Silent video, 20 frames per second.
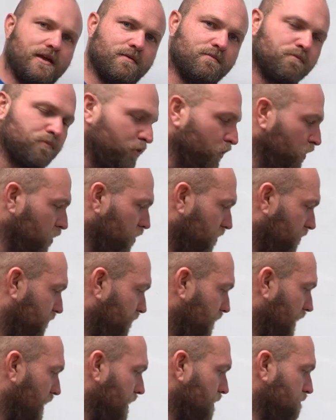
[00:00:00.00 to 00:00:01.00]

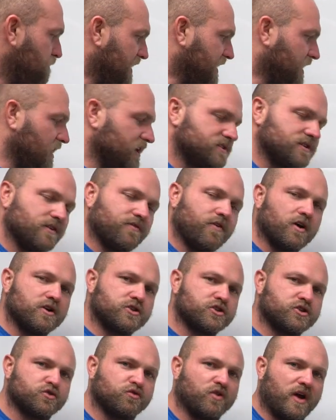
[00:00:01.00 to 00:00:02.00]
improve because of our
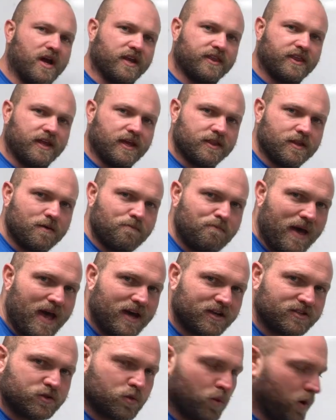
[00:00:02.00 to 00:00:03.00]
strength in the
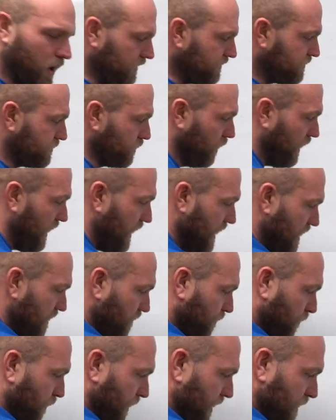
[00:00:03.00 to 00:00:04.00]
back squat. So
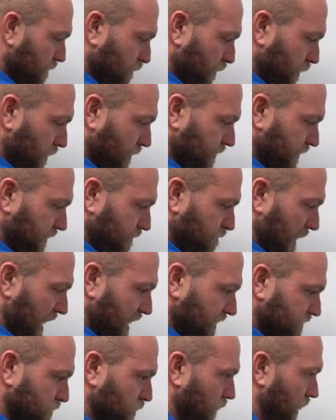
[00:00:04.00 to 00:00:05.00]
if we improve the
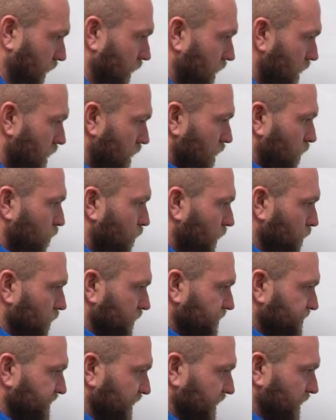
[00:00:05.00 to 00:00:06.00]
back squat, we
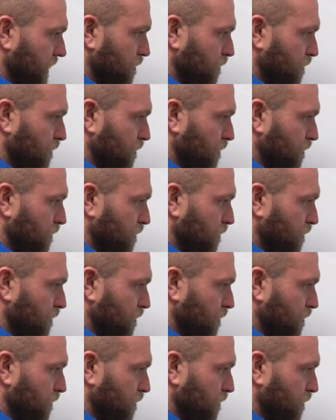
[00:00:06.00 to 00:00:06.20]
will see an